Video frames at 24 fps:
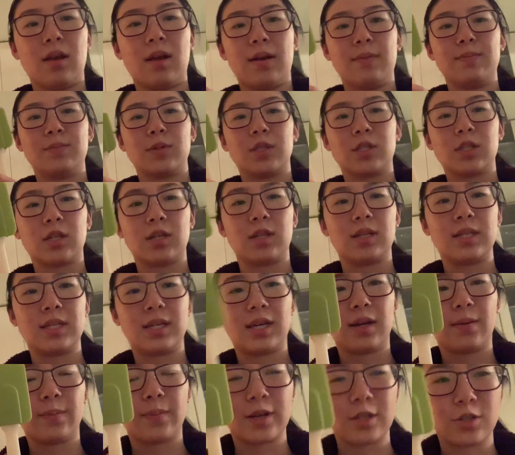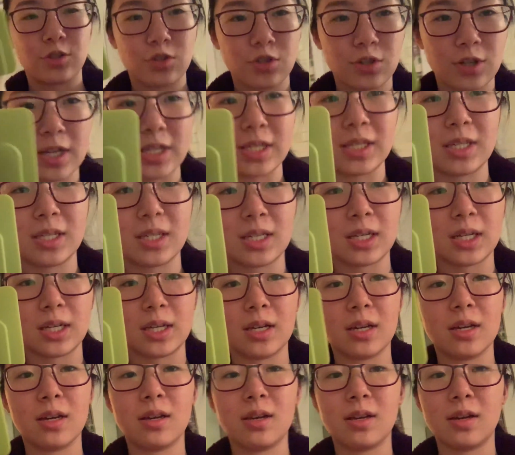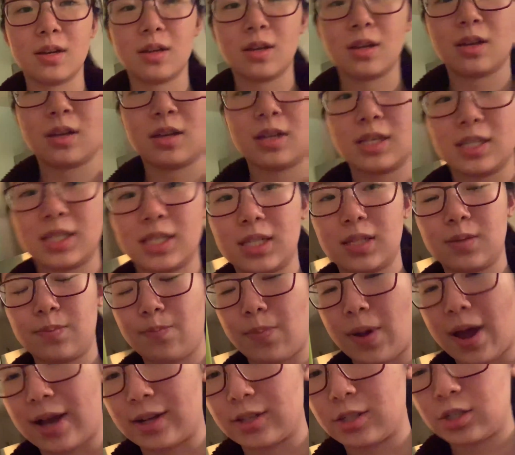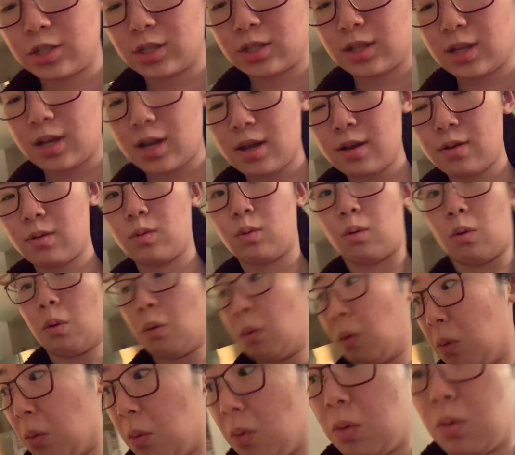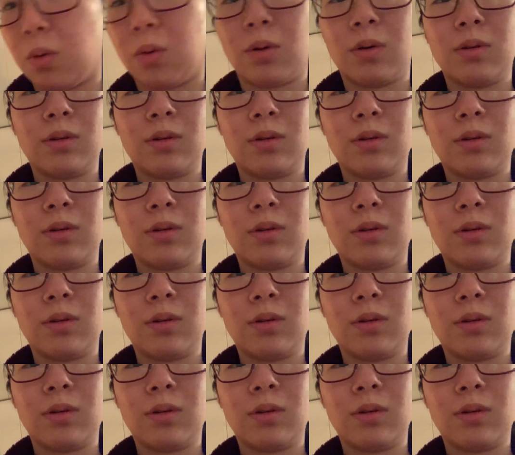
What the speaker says: Just gonna take my trusty spatula. Oh.